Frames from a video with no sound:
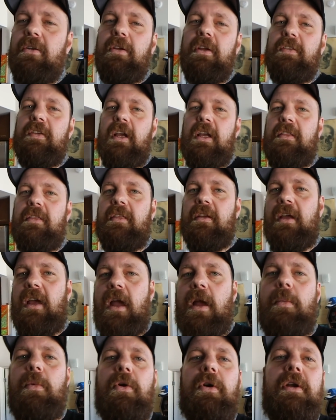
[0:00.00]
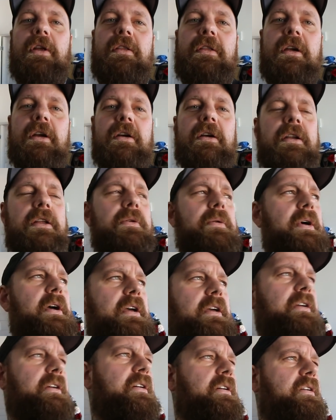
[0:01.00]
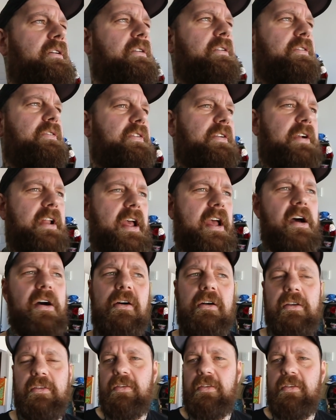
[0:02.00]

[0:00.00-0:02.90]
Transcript: really take the camera in there anyway for now.